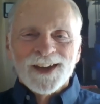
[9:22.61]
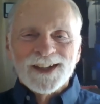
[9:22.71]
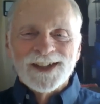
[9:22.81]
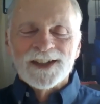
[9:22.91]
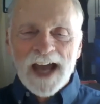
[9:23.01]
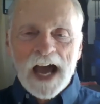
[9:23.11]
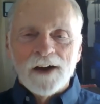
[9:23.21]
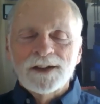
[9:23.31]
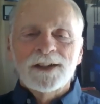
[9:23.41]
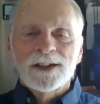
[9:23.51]
that says
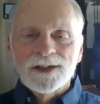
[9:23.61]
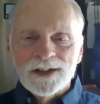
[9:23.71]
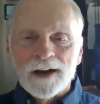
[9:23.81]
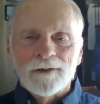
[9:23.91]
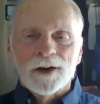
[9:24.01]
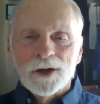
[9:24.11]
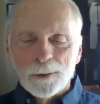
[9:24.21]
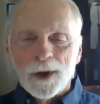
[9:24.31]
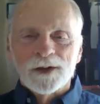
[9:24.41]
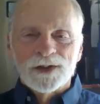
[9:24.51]
how to discover
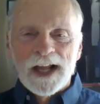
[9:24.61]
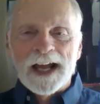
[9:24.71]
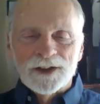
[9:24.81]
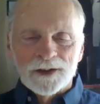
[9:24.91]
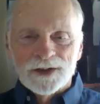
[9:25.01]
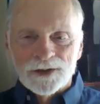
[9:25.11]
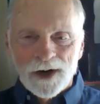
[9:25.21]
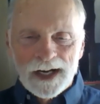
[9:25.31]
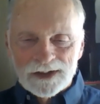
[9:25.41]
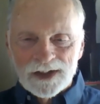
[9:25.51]
your most natural
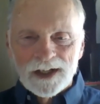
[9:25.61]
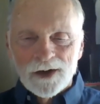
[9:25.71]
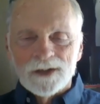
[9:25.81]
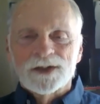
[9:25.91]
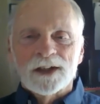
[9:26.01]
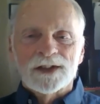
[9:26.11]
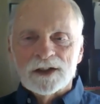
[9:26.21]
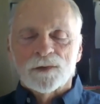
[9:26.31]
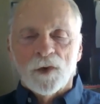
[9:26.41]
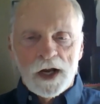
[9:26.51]
strengths. And it also
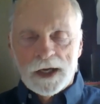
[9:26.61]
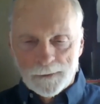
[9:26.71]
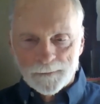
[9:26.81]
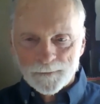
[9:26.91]
says free.